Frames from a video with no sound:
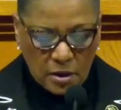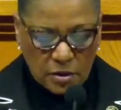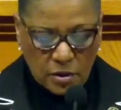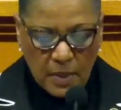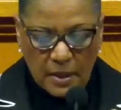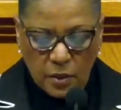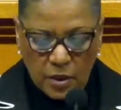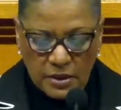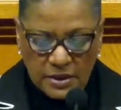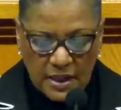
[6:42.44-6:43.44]
to my
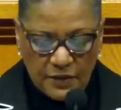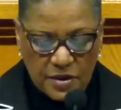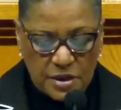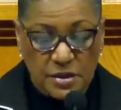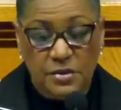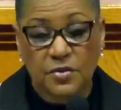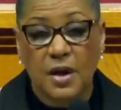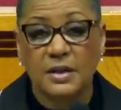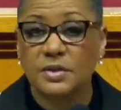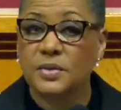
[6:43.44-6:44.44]
Lord and Savior Jesus
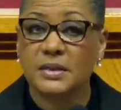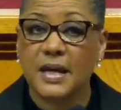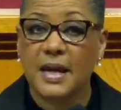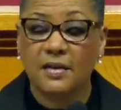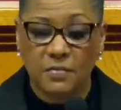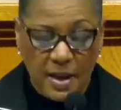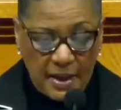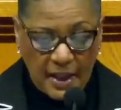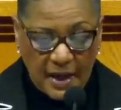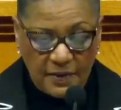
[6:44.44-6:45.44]
Christ, who is the head of my
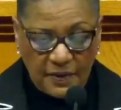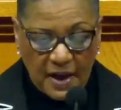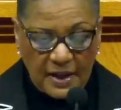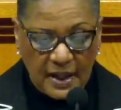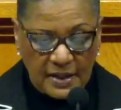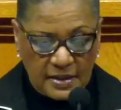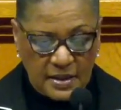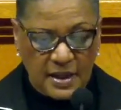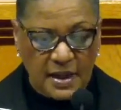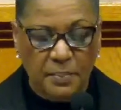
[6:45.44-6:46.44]
life, I'd like to
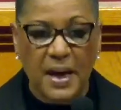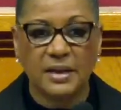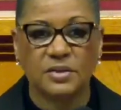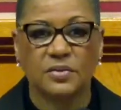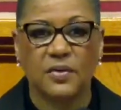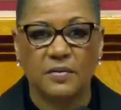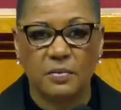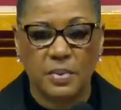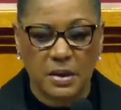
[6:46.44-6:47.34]
thank Pastor Reverend B.